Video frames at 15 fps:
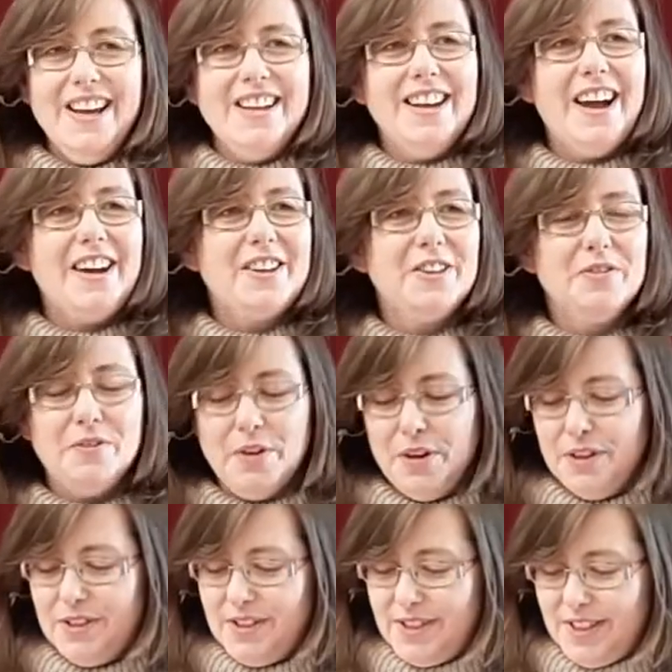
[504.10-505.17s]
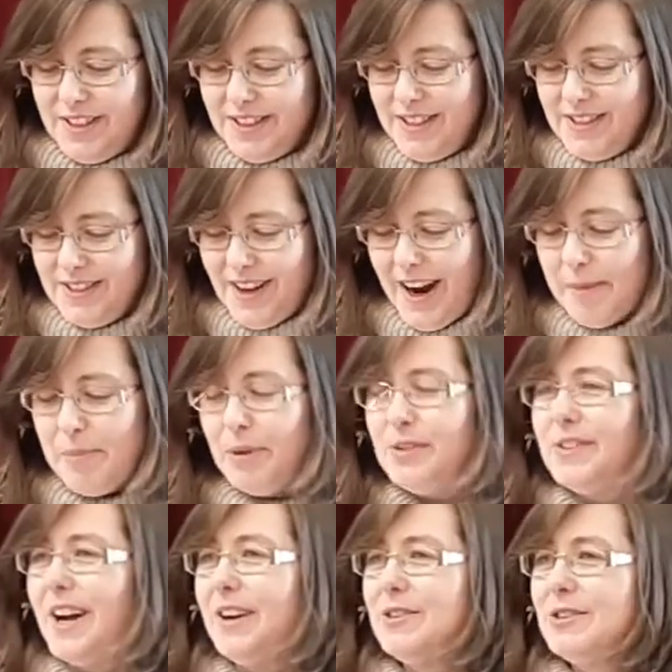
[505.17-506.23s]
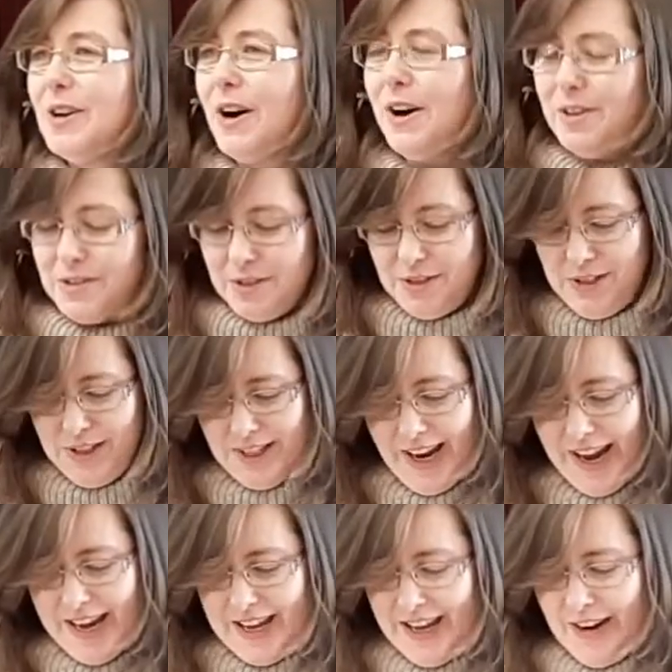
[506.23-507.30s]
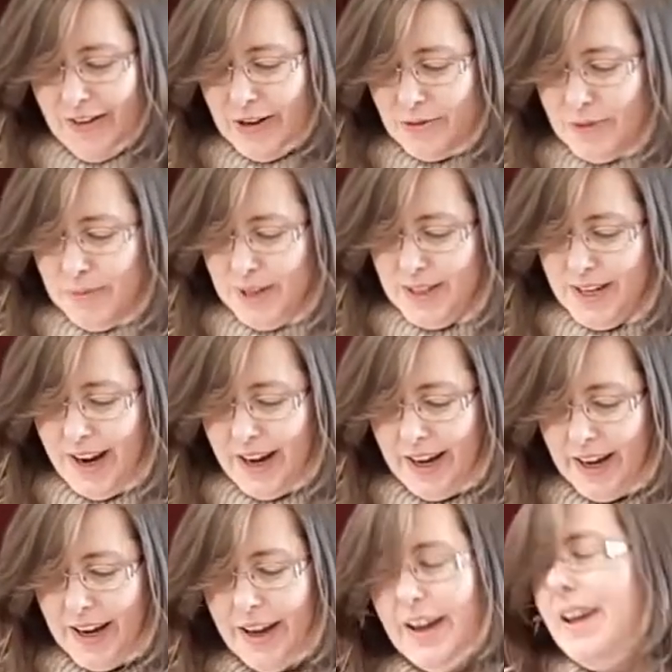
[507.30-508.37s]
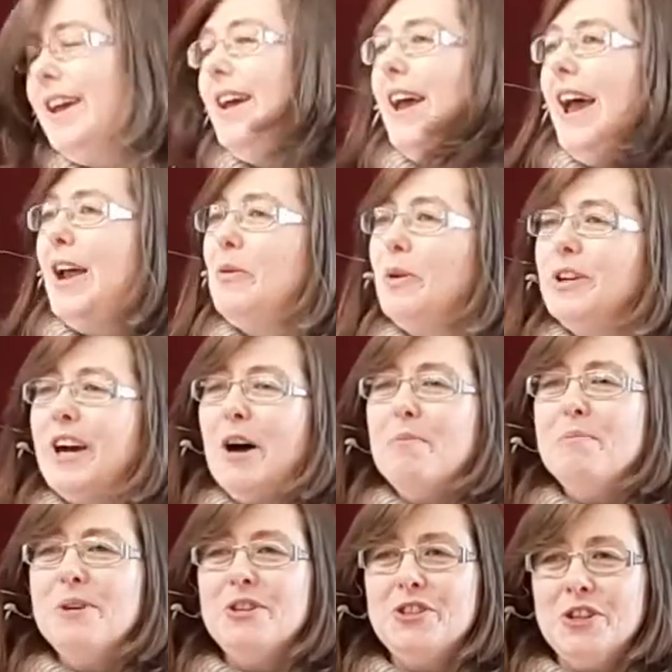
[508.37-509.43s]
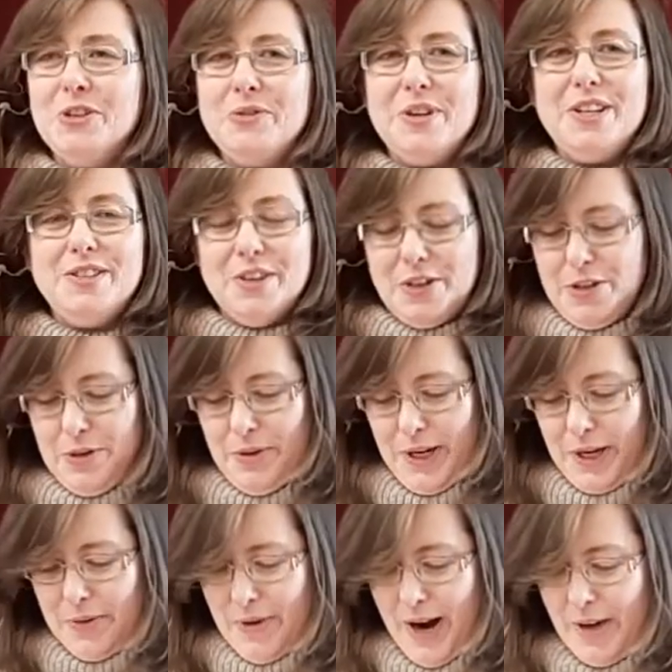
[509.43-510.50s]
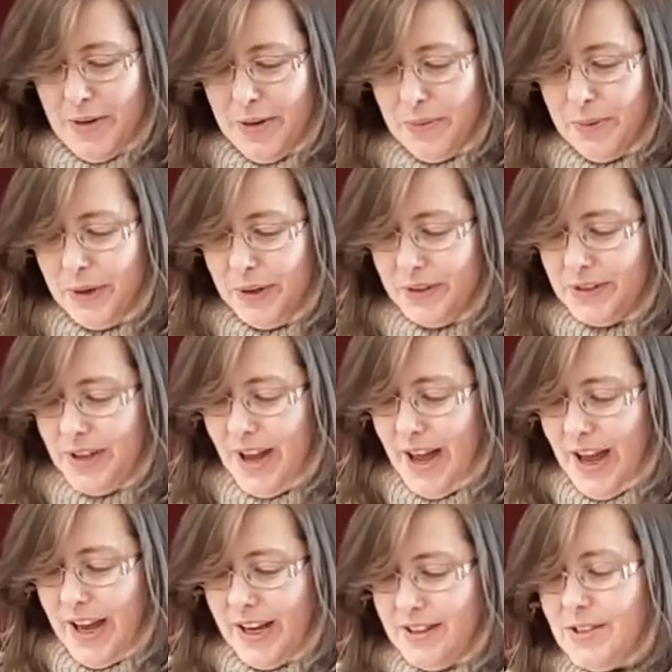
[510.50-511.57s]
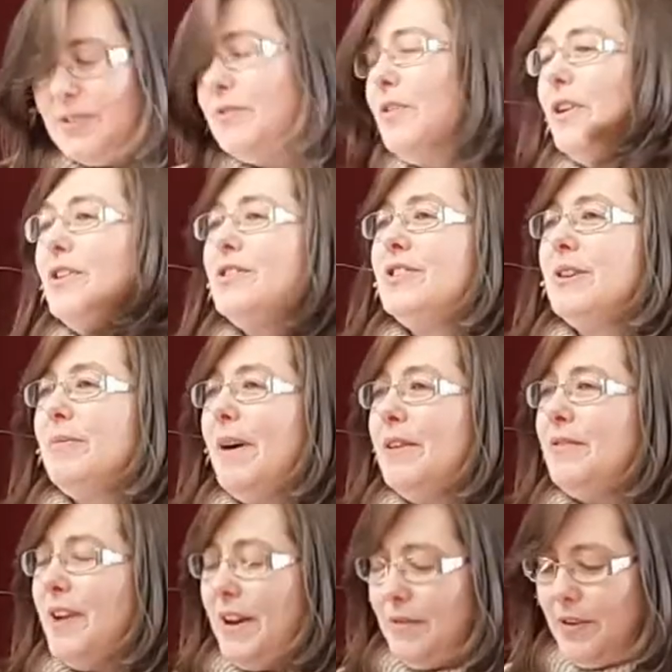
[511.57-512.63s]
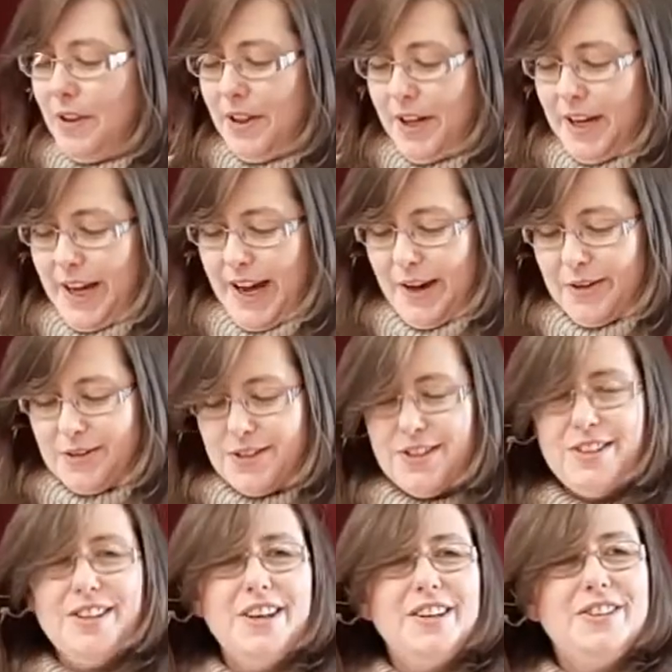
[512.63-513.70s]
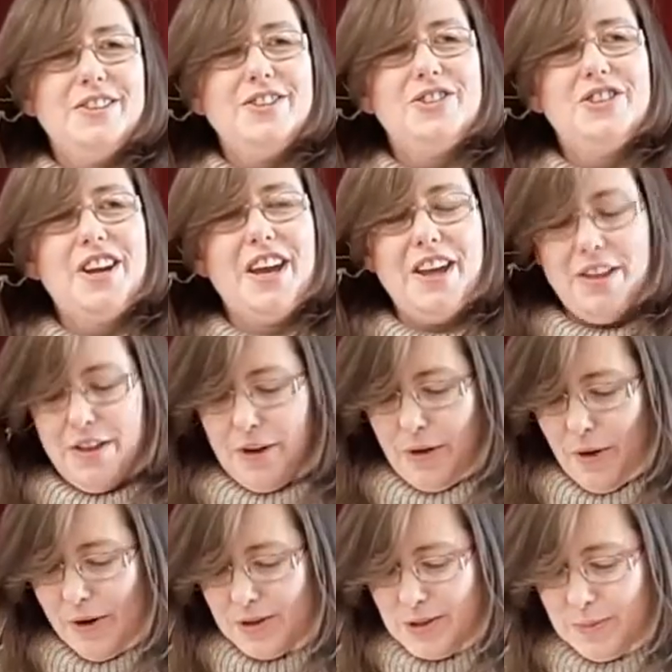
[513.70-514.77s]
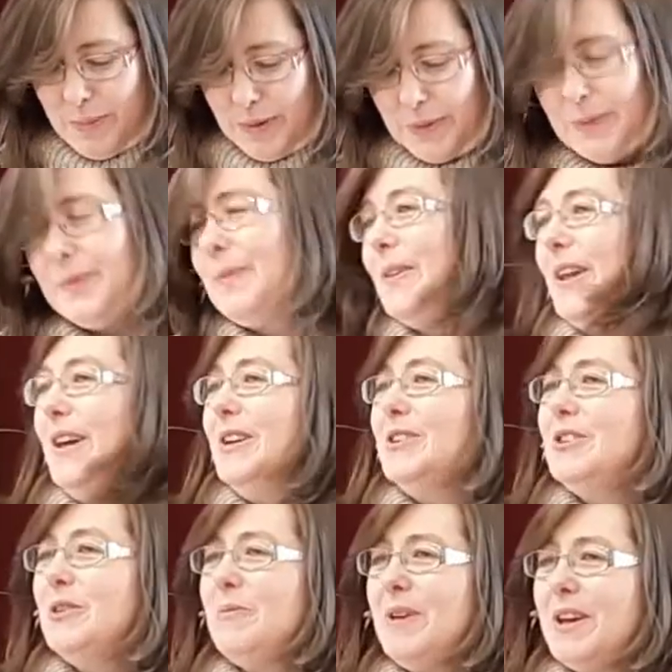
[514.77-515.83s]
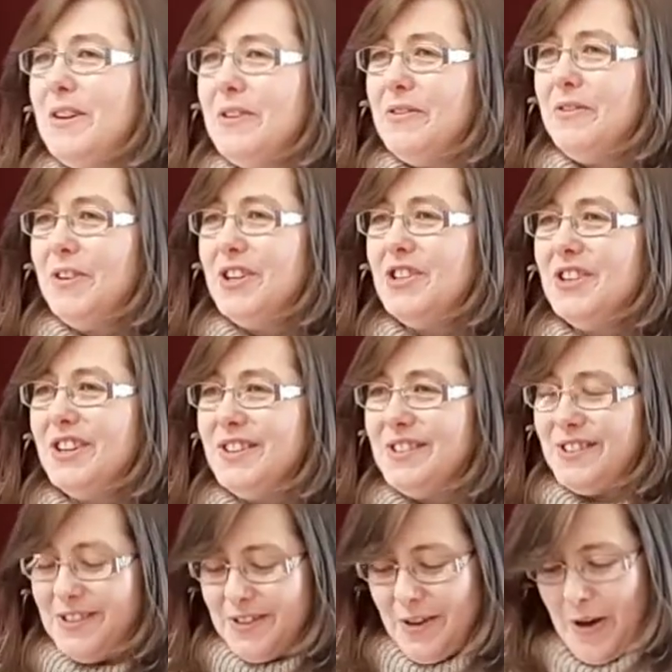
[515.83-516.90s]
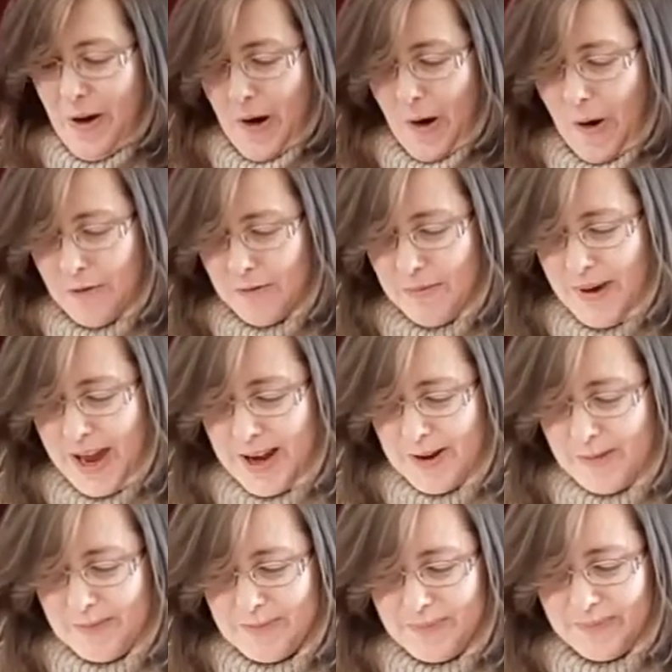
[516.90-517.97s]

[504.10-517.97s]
Like the first disciples, our task today here at Rimutaka and what our missionaries are doing around the world is first above everything else to share the gospel, to be fishers of men.